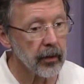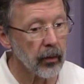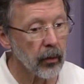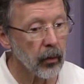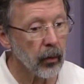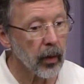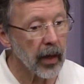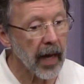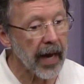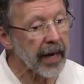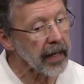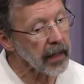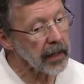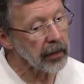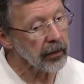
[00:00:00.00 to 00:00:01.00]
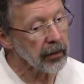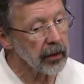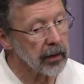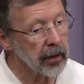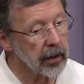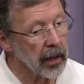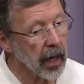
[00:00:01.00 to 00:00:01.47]
when I
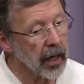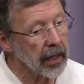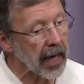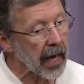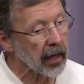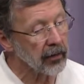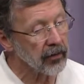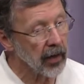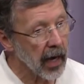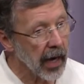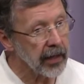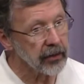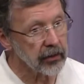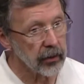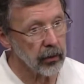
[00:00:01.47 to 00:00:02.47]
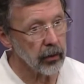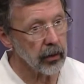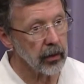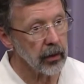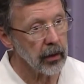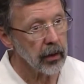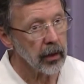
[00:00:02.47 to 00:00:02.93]
got out of high
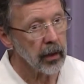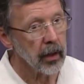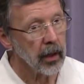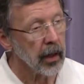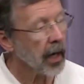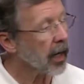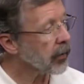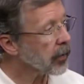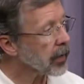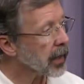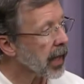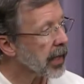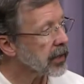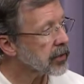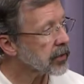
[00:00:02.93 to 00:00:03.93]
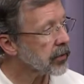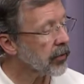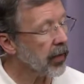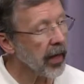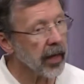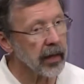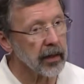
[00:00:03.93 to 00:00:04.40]
school, I realized
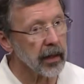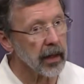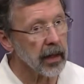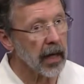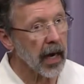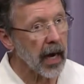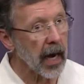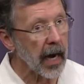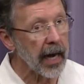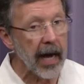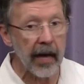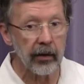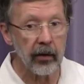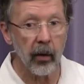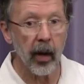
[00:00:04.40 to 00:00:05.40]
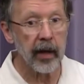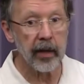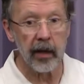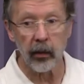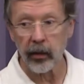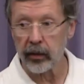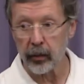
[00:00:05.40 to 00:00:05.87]
that I had no
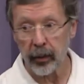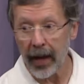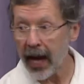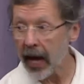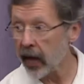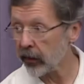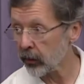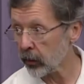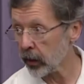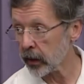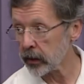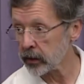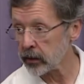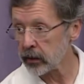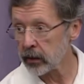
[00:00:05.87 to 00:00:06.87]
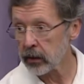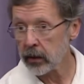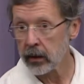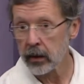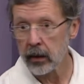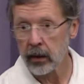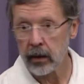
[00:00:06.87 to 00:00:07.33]
idea what the path was
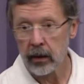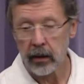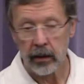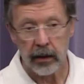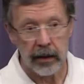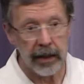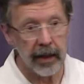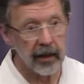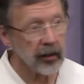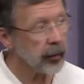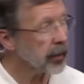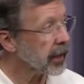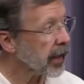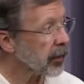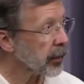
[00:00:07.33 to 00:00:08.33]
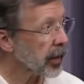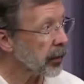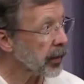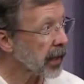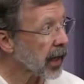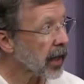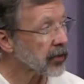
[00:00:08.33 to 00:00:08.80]
to get to be an animator
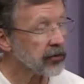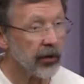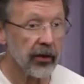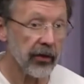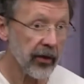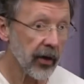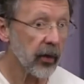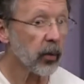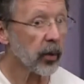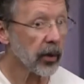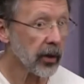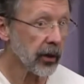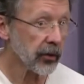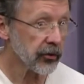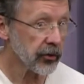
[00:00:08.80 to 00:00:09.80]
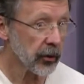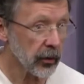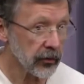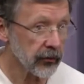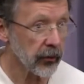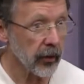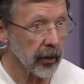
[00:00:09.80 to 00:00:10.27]
because there were no
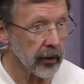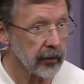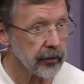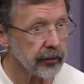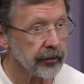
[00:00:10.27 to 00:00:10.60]
schools for it.